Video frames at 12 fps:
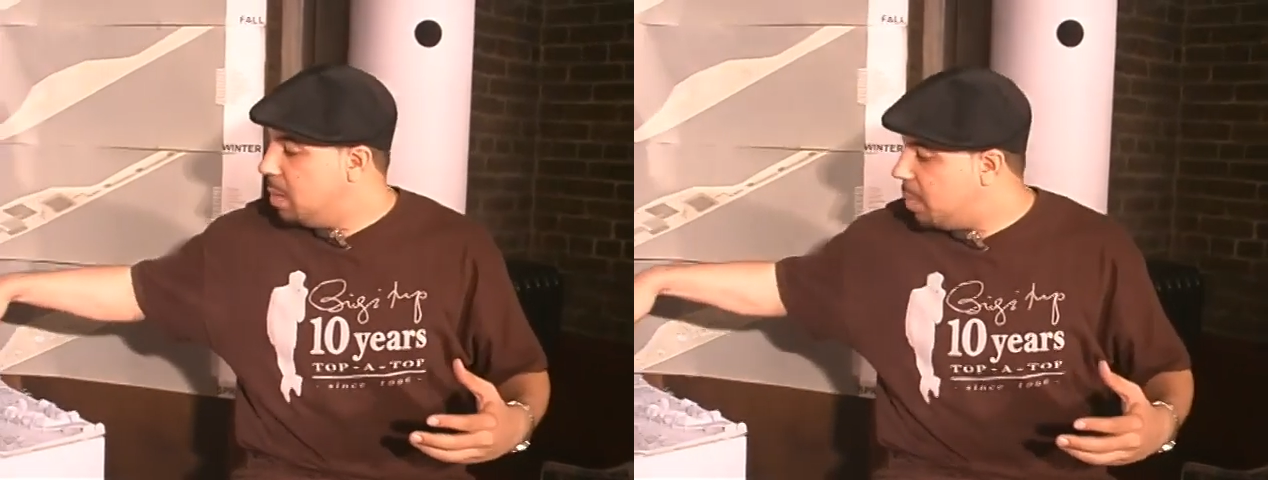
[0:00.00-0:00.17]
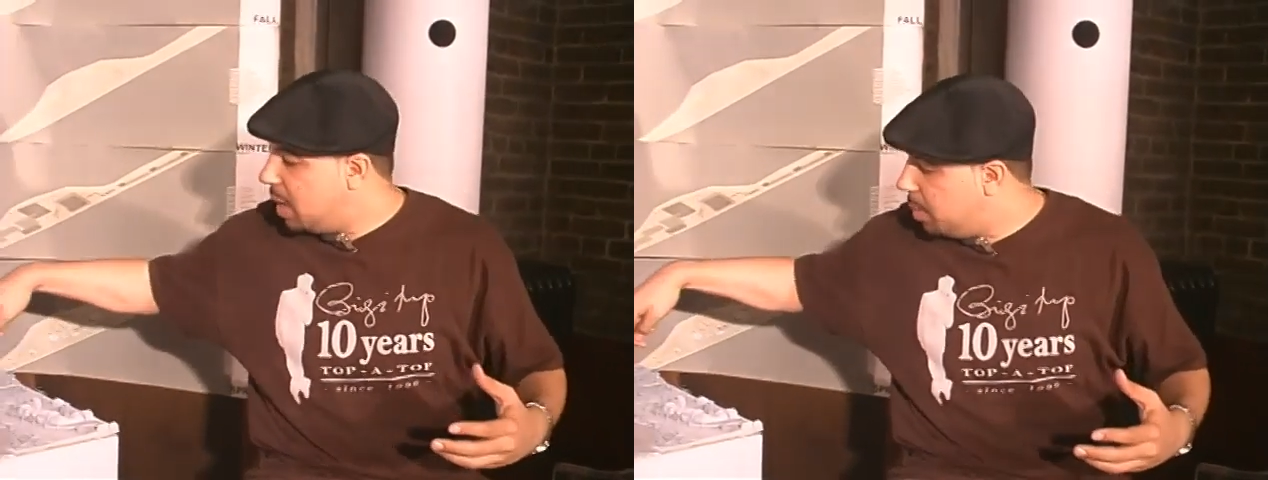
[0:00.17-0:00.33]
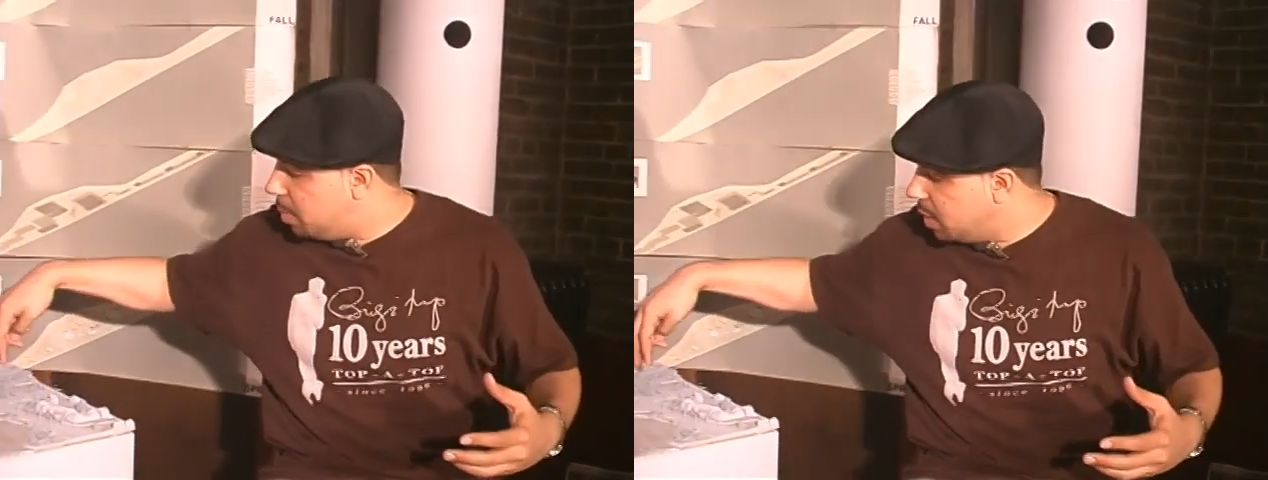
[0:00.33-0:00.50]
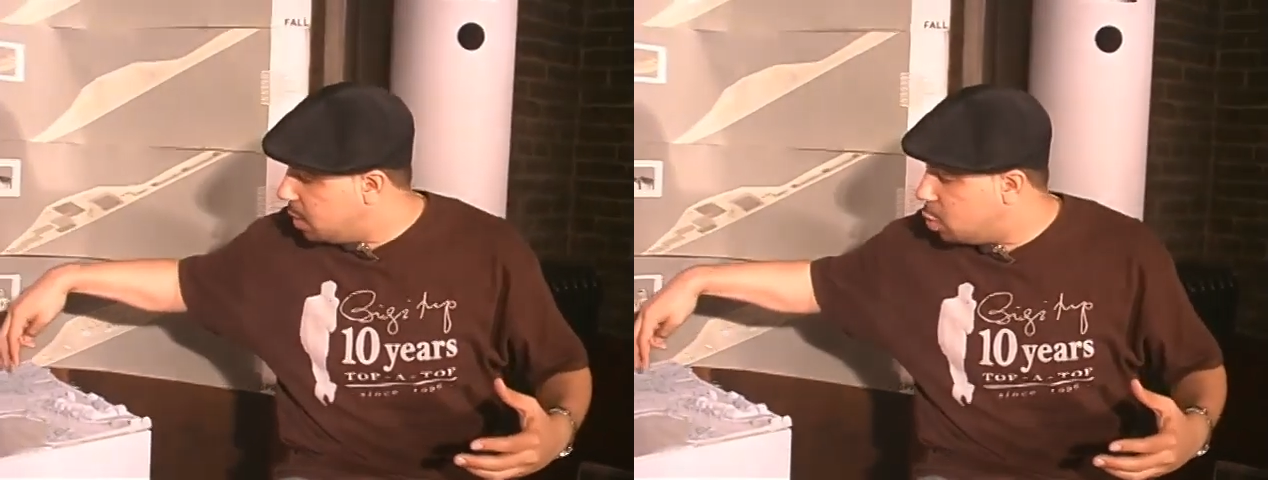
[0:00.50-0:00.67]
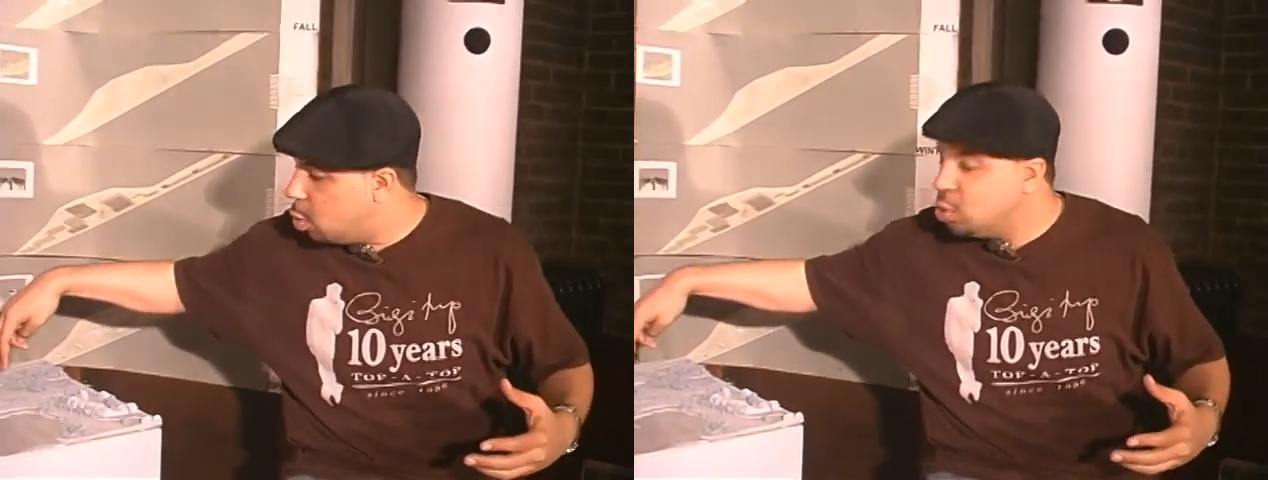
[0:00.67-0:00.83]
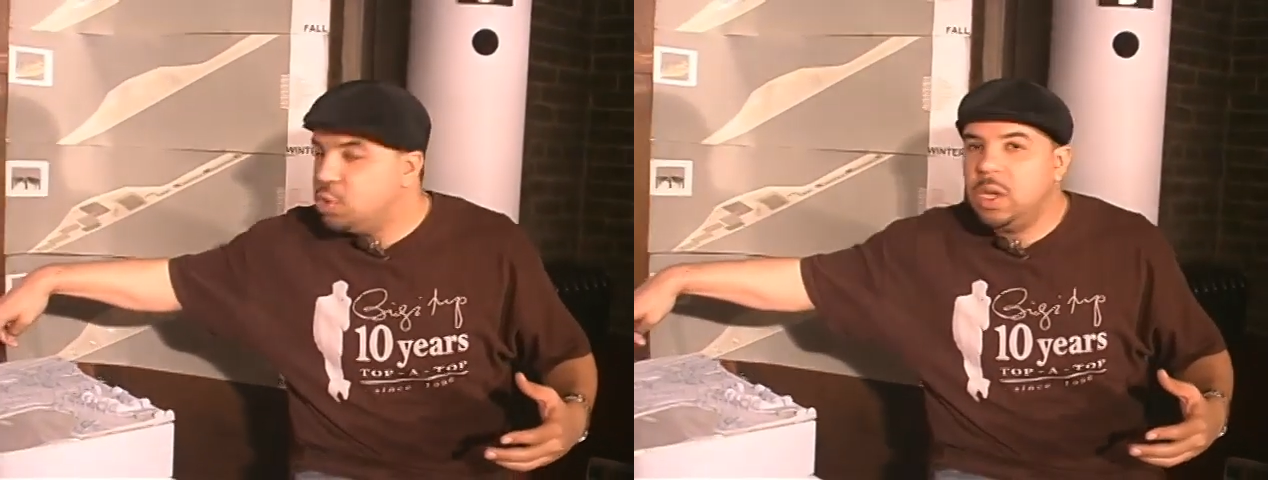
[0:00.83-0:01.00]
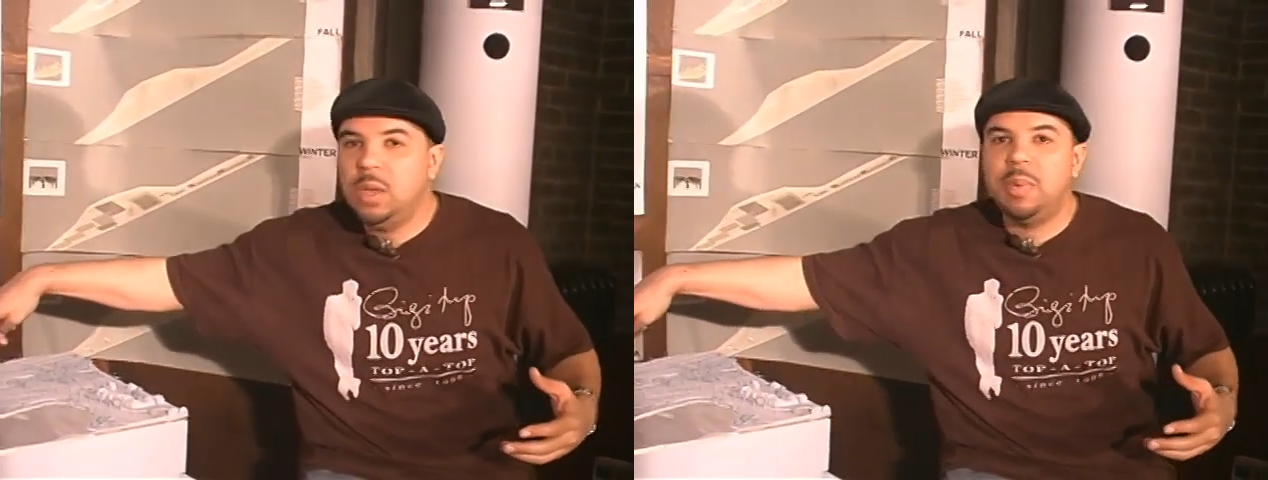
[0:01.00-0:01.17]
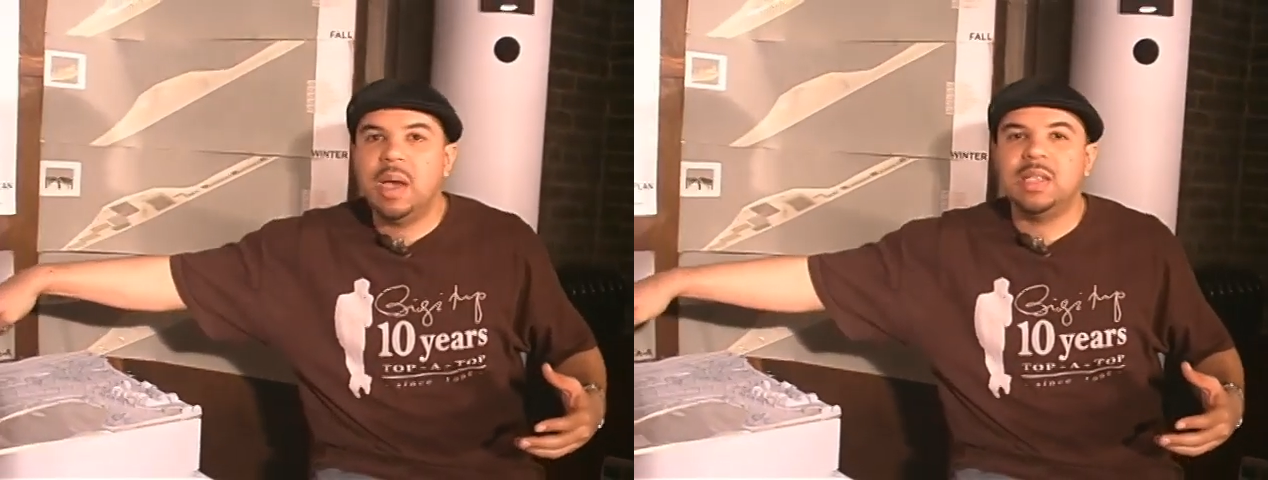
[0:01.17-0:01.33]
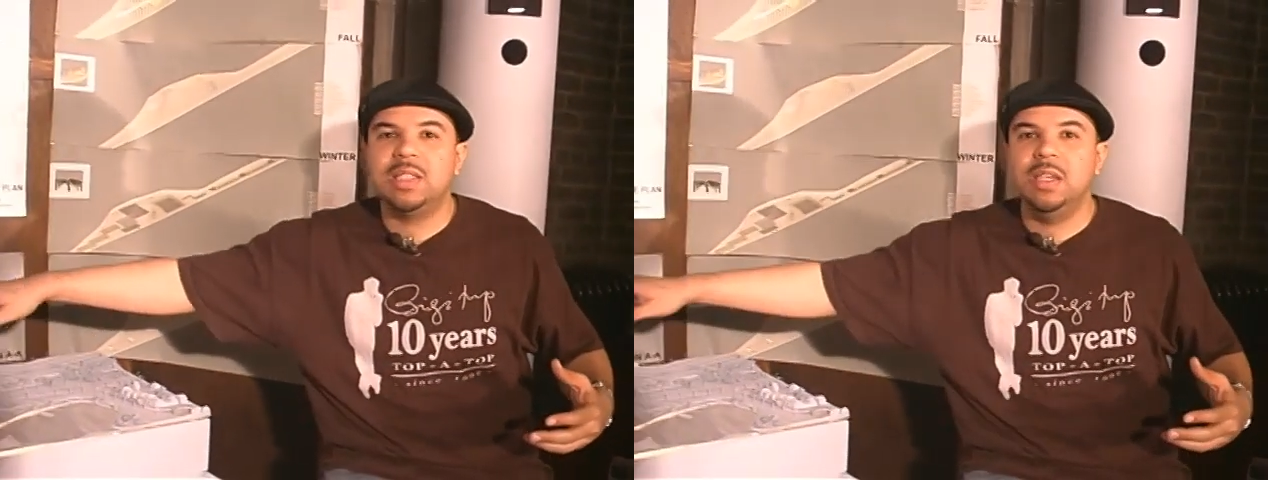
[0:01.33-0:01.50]
the GO train
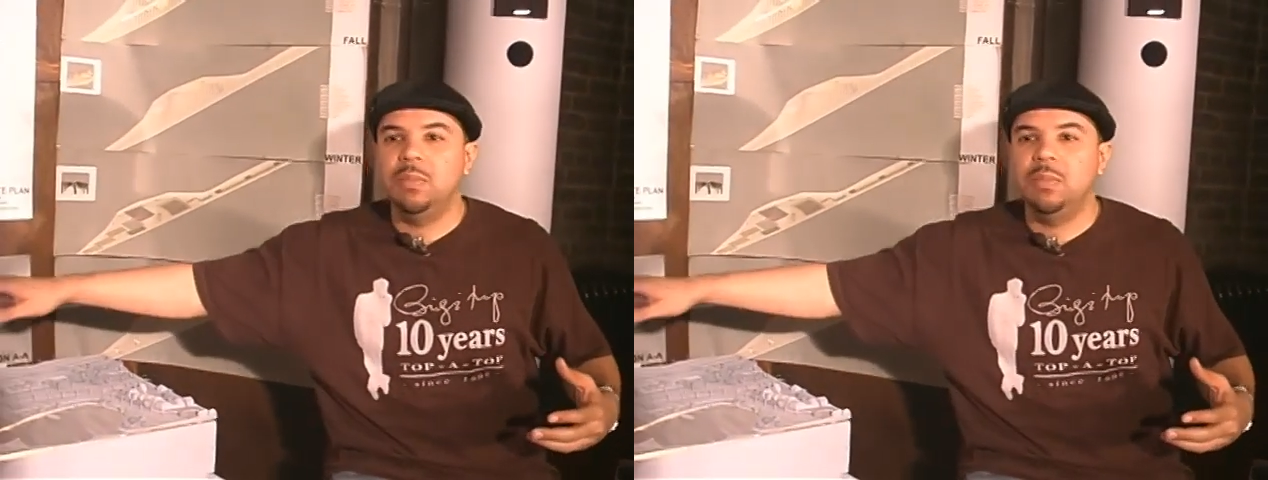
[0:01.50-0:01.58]
passing,